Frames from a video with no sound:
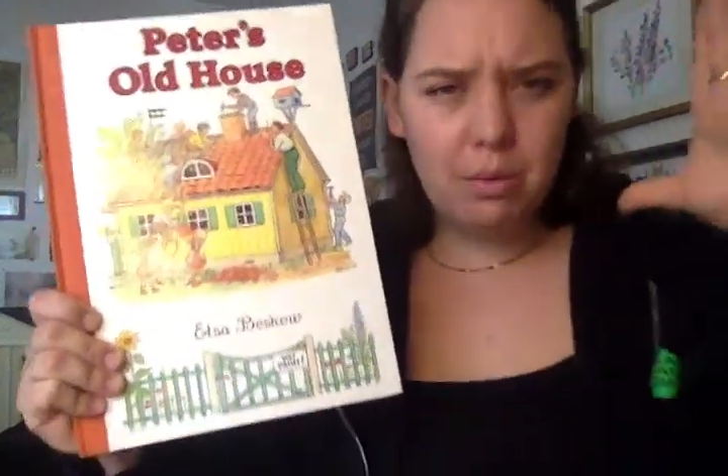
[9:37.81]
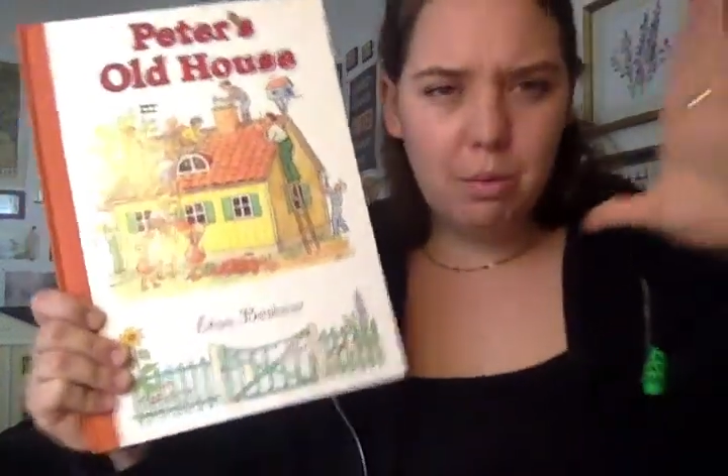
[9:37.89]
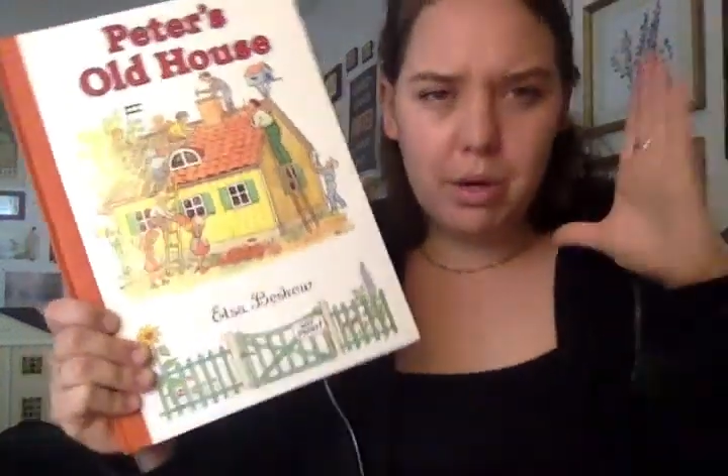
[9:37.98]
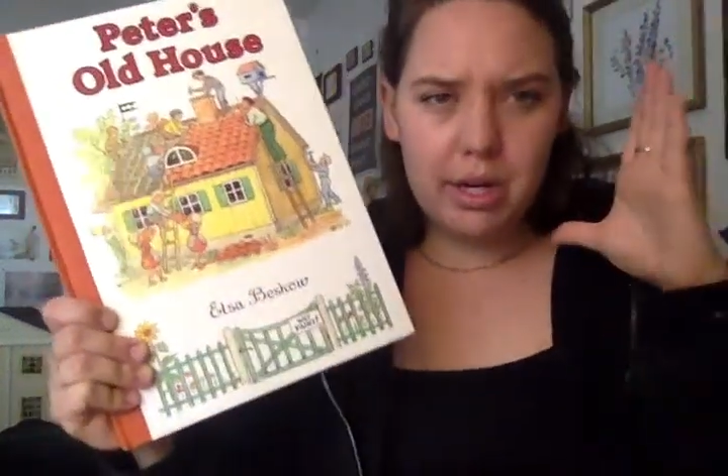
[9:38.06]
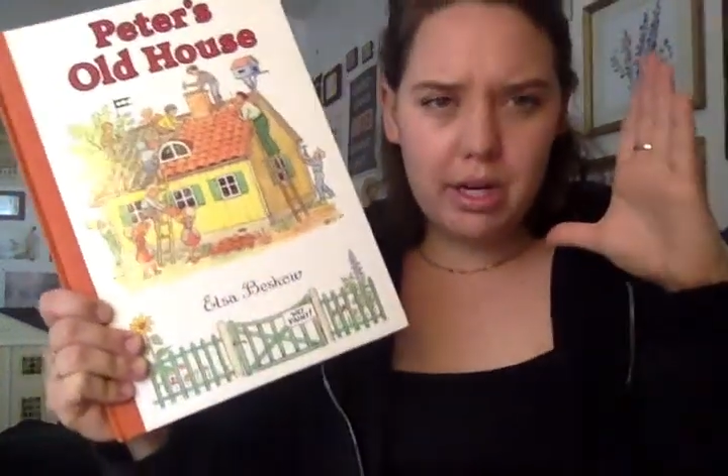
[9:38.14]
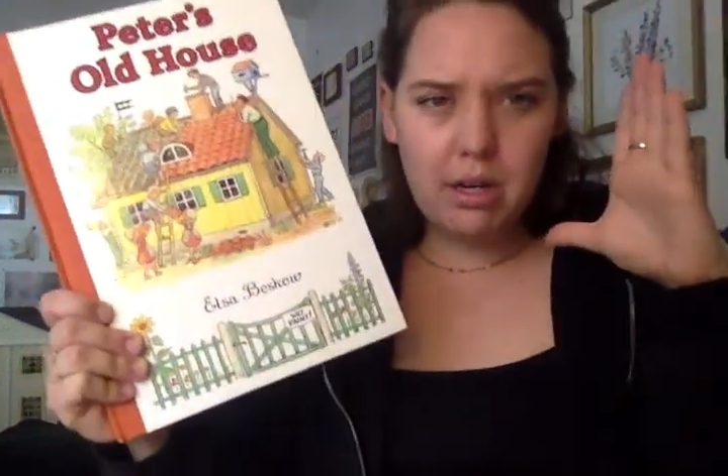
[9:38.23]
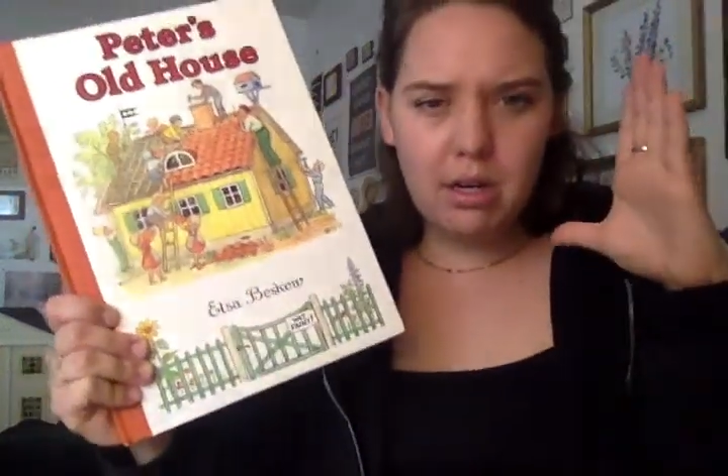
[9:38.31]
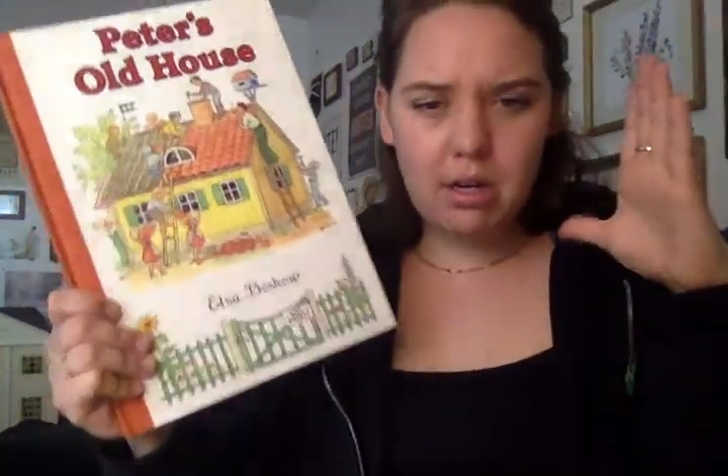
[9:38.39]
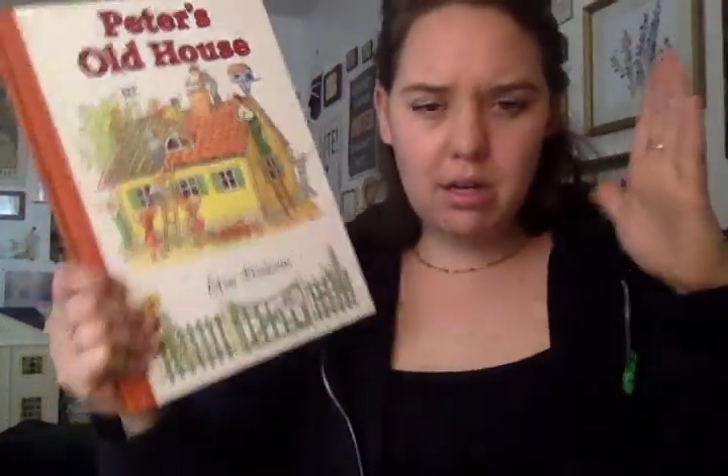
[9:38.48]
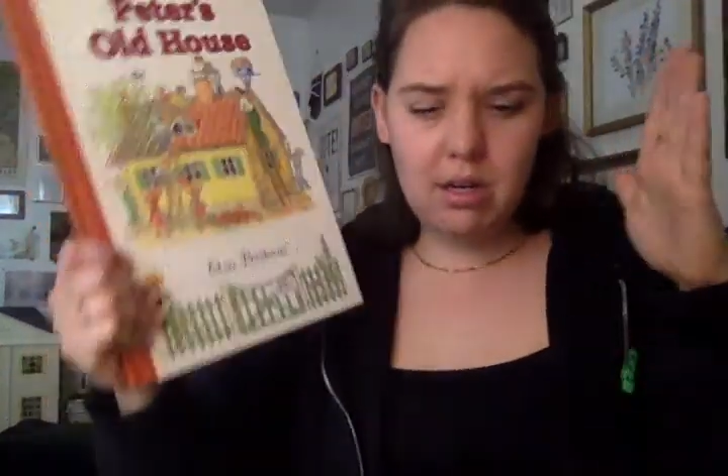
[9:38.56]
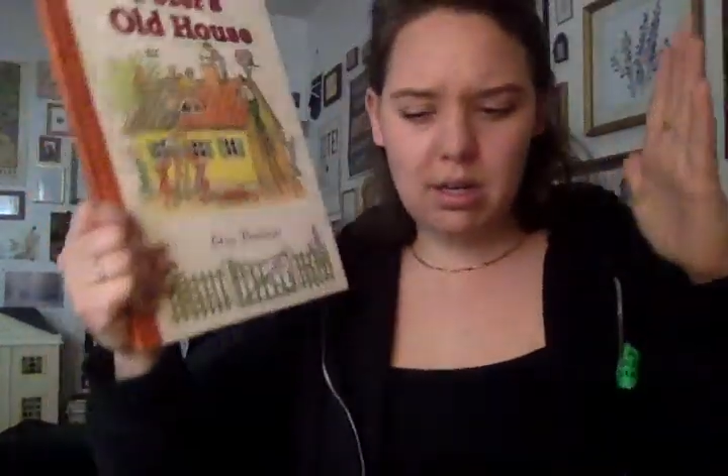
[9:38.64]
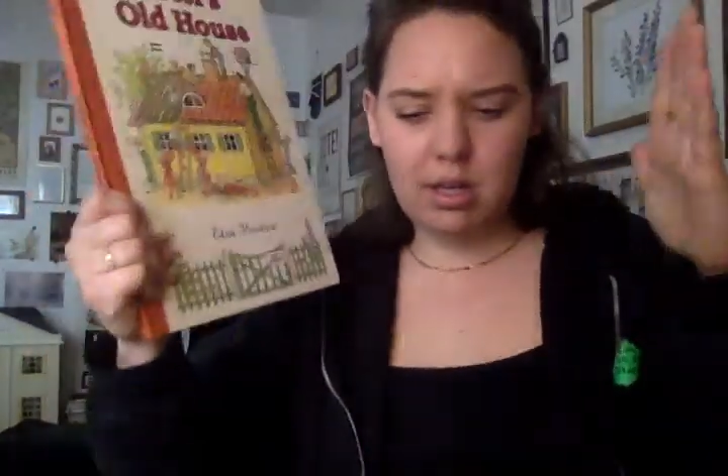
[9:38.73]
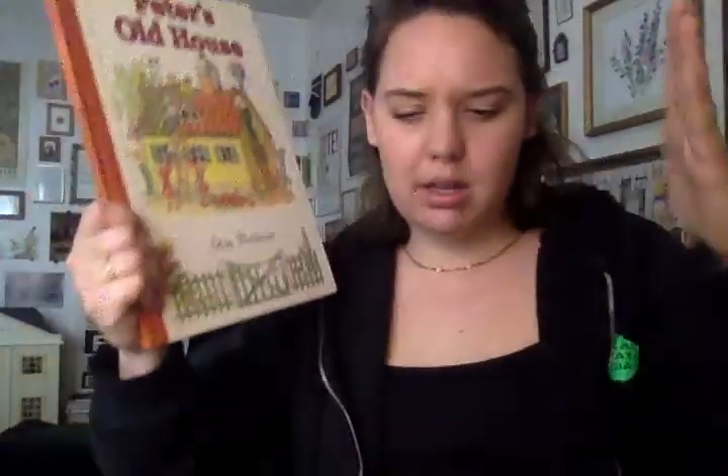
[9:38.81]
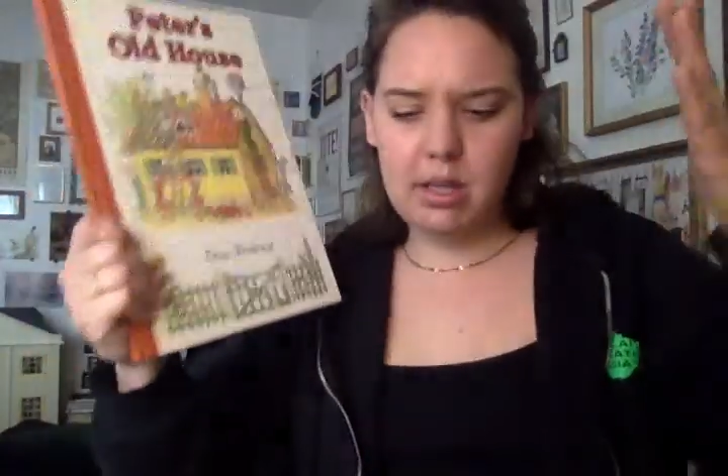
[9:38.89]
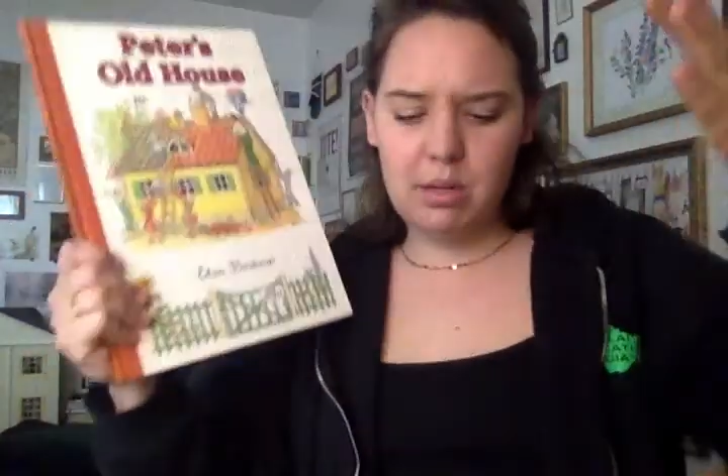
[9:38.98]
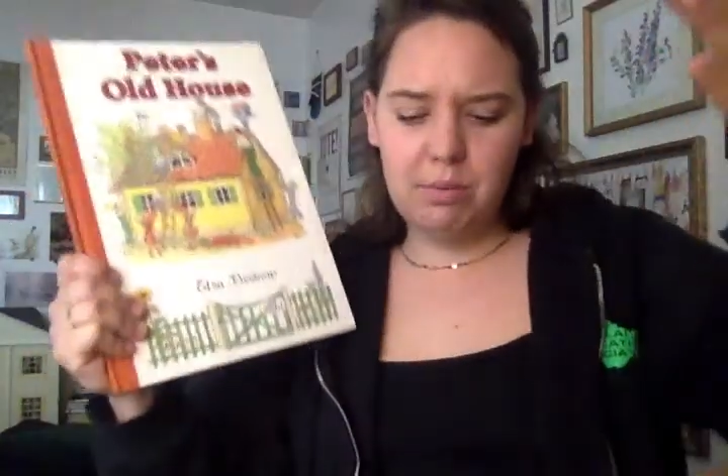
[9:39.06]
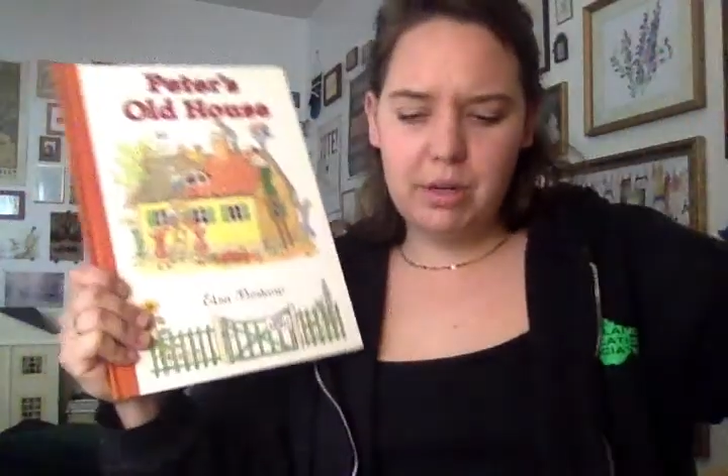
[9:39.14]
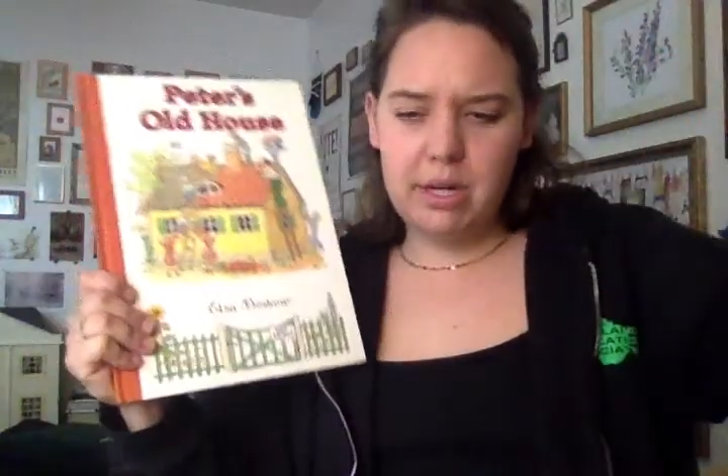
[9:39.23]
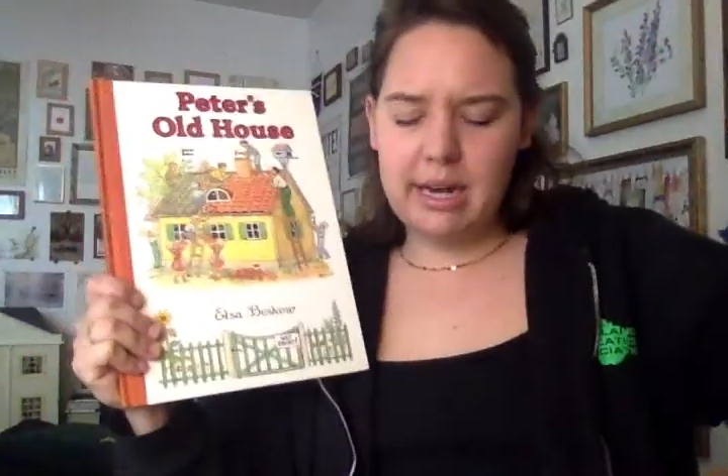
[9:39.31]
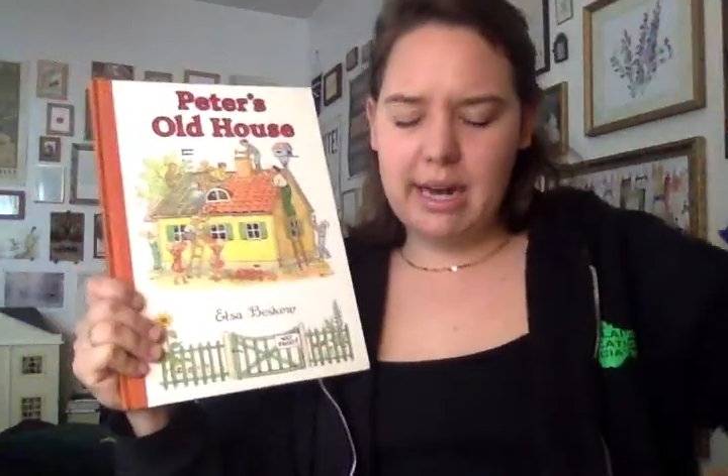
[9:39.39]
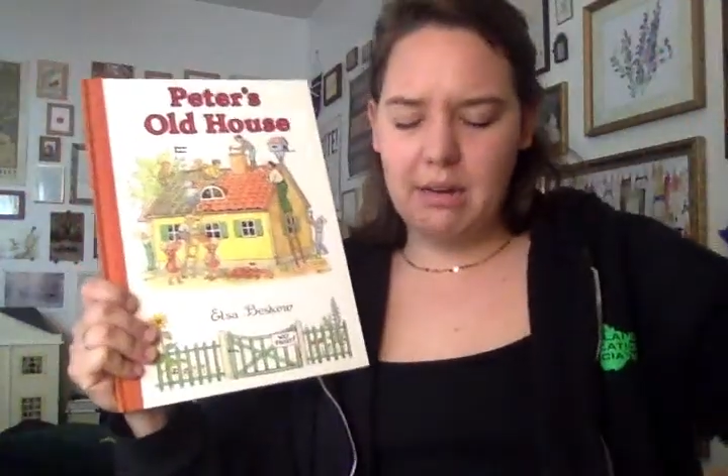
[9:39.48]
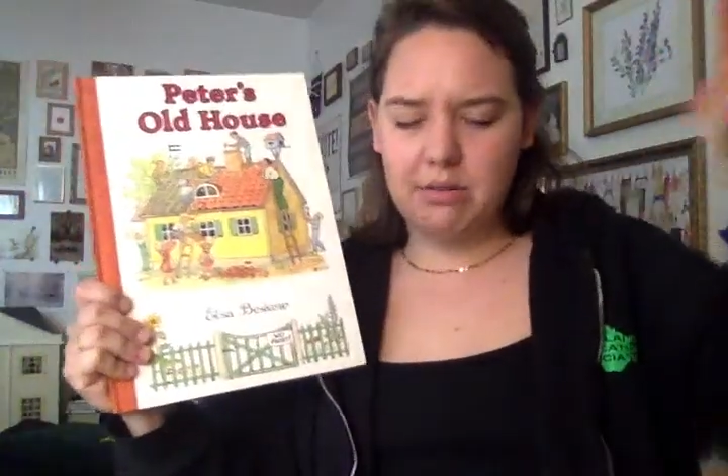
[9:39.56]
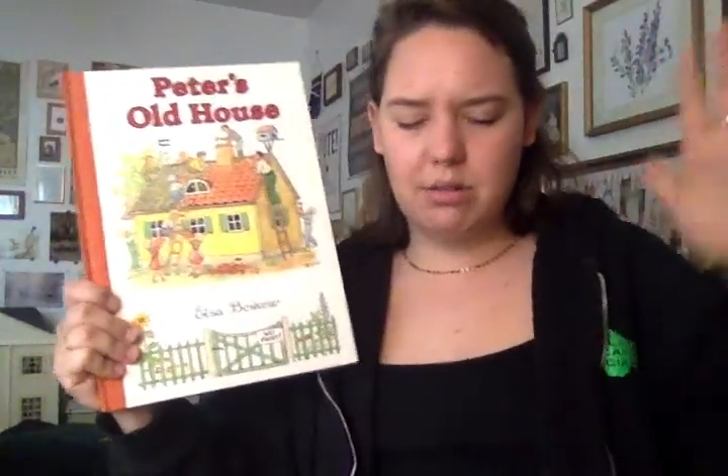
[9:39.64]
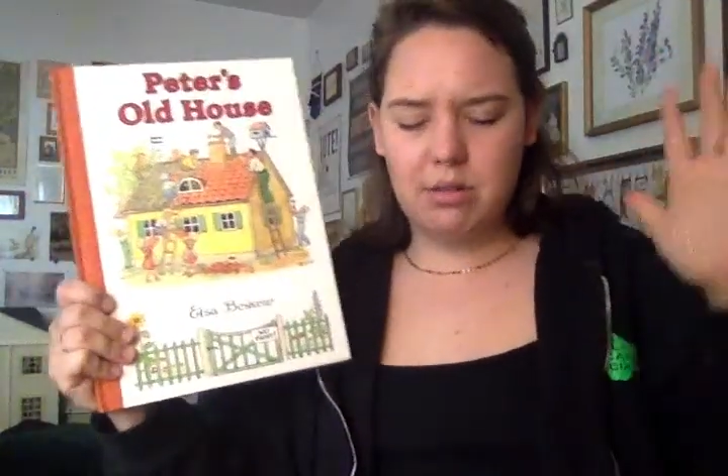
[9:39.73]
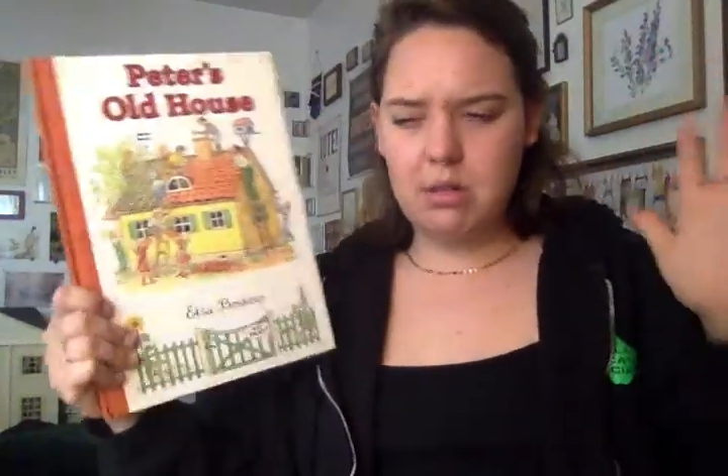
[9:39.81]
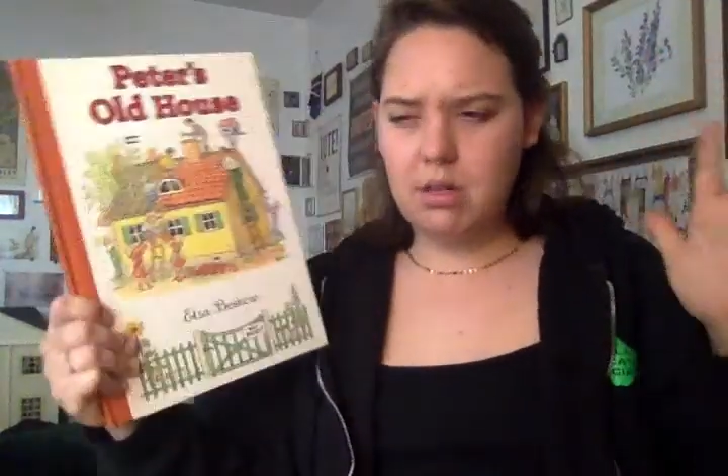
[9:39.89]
wooden house,